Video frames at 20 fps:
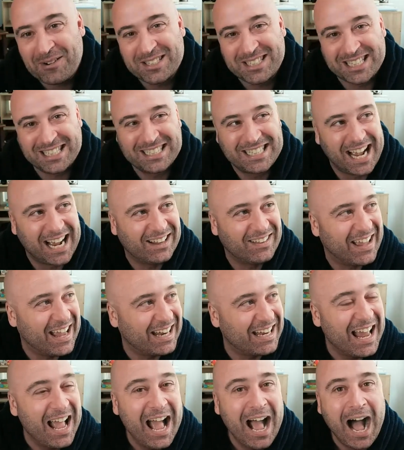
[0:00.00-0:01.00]
I was in
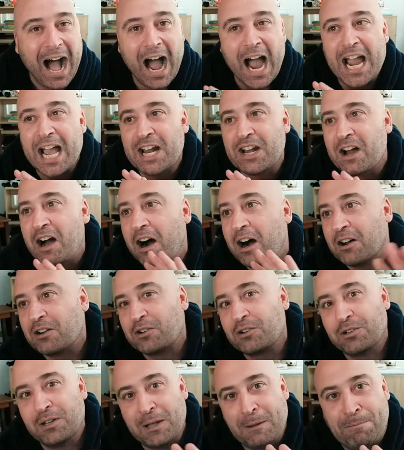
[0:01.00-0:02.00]
Thailand, I had
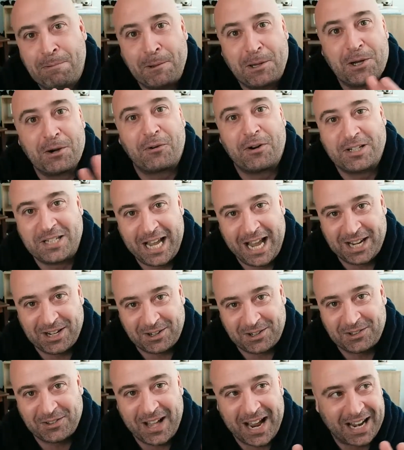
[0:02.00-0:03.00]
utterly
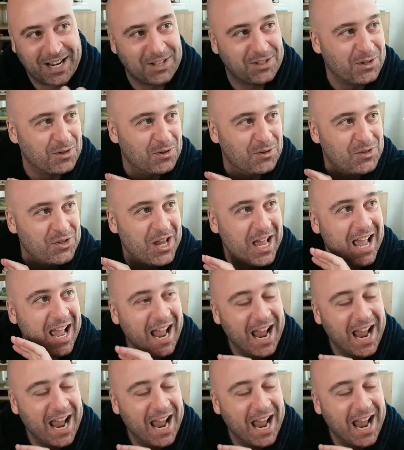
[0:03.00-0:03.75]
puritanical attitudes